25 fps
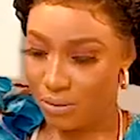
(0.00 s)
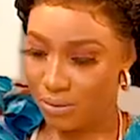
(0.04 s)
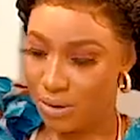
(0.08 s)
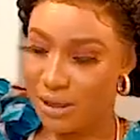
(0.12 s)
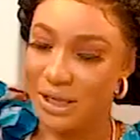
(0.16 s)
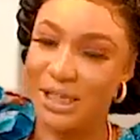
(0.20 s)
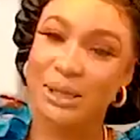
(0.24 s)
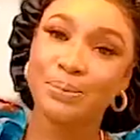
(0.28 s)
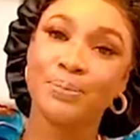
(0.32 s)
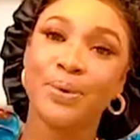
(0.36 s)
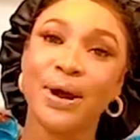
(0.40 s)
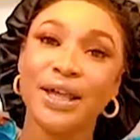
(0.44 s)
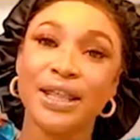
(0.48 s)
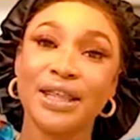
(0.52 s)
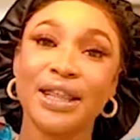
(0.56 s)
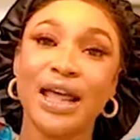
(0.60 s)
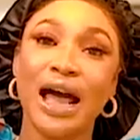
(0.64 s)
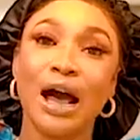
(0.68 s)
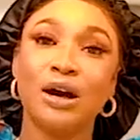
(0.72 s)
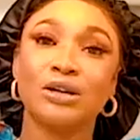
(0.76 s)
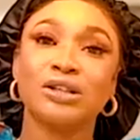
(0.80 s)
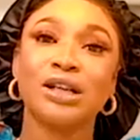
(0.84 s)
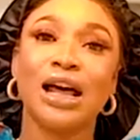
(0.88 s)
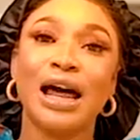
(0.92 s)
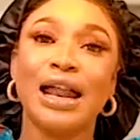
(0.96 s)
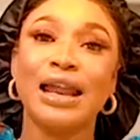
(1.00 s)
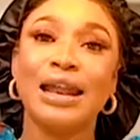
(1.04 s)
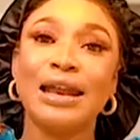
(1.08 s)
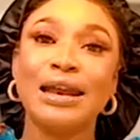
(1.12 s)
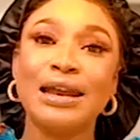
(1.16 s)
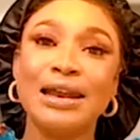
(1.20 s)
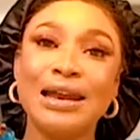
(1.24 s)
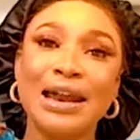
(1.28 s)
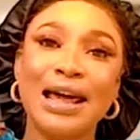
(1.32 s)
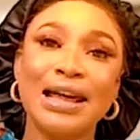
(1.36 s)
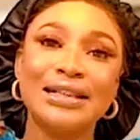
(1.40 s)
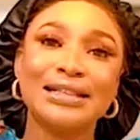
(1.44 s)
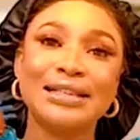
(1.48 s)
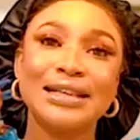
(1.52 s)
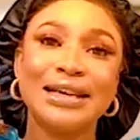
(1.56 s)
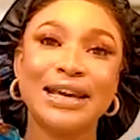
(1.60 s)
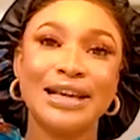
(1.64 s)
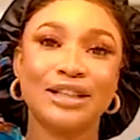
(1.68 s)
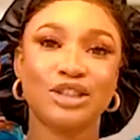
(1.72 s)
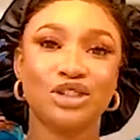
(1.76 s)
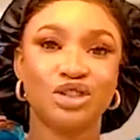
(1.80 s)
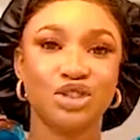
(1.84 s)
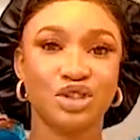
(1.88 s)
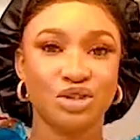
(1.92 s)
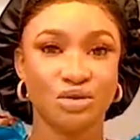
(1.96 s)
spread it out and let
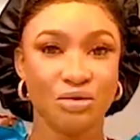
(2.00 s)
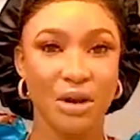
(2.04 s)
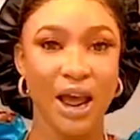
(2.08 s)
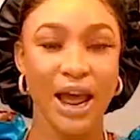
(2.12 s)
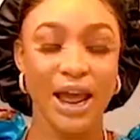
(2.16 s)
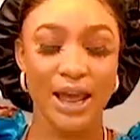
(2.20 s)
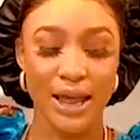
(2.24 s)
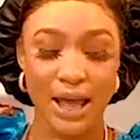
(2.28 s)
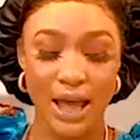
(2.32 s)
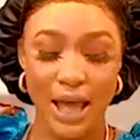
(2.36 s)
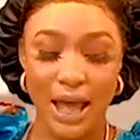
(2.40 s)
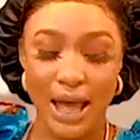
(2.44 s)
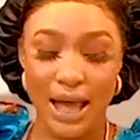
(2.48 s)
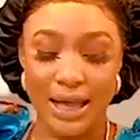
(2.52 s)
it dry.